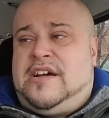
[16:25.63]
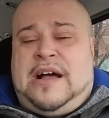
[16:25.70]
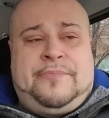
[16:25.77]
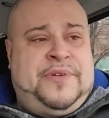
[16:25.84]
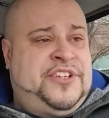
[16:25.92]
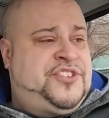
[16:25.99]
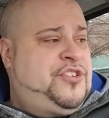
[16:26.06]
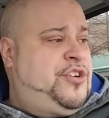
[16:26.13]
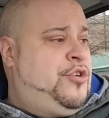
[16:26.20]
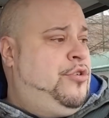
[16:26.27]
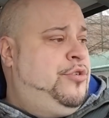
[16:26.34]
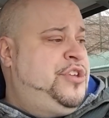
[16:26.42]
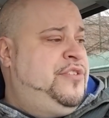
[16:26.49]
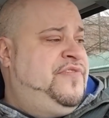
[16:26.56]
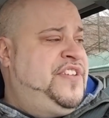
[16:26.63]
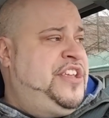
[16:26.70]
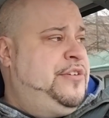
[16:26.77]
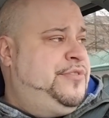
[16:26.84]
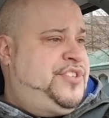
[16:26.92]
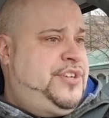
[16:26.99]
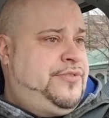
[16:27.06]
I'm going to start a whole new
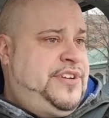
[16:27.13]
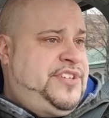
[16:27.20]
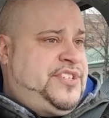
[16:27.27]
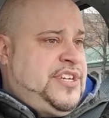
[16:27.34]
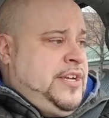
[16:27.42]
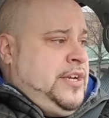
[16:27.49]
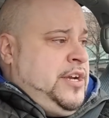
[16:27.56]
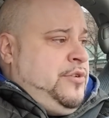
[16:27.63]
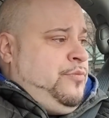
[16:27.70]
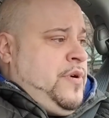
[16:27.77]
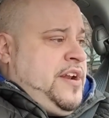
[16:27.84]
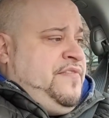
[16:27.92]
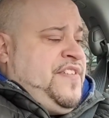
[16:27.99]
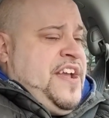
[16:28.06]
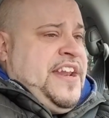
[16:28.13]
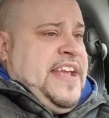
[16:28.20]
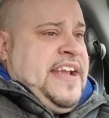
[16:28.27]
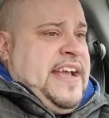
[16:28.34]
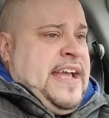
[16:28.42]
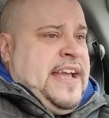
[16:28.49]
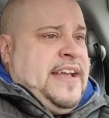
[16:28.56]
video series
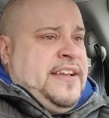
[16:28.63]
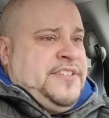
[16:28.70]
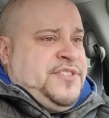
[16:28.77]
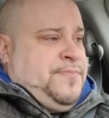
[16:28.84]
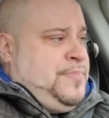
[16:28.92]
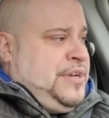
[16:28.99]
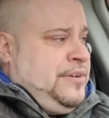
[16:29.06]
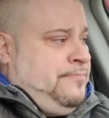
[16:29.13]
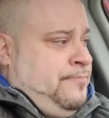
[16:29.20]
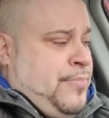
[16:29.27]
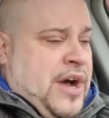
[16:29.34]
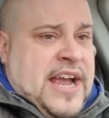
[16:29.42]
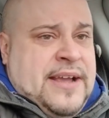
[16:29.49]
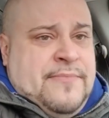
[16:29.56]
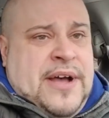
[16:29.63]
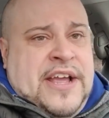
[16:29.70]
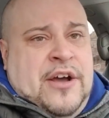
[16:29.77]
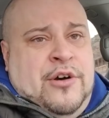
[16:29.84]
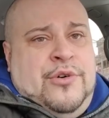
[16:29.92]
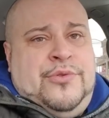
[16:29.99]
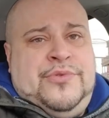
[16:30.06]
renovating and buying my
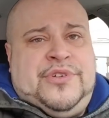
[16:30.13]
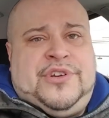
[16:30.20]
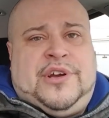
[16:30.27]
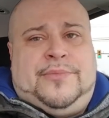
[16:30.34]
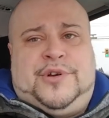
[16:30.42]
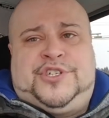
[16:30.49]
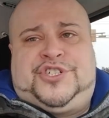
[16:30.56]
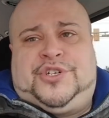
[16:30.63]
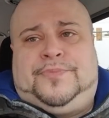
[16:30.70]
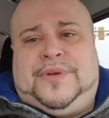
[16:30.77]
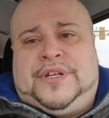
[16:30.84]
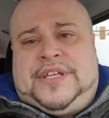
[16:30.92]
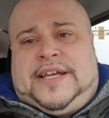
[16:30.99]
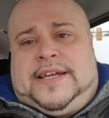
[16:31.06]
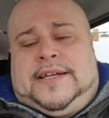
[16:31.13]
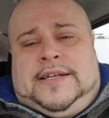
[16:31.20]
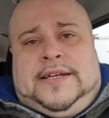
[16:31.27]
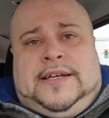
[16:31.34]
own commercial building.